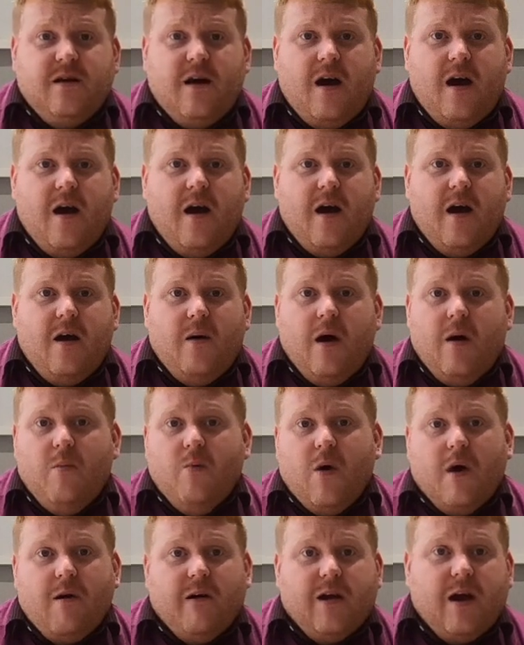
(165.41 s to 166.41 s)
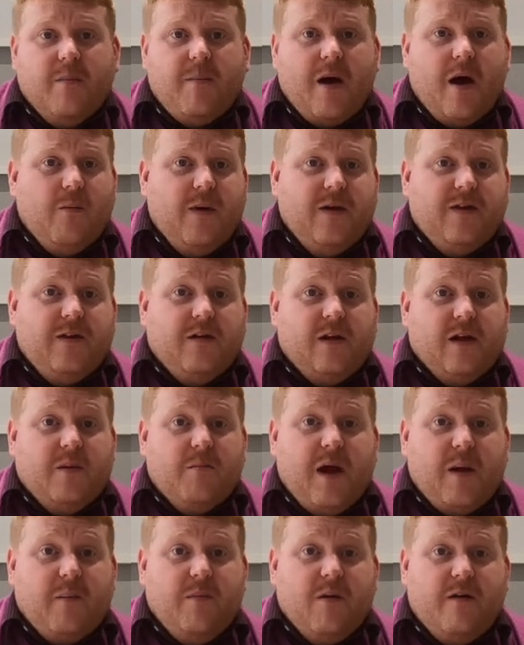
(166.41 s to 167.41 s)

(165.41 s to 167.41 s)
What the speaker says: and worrying about whether you're going to make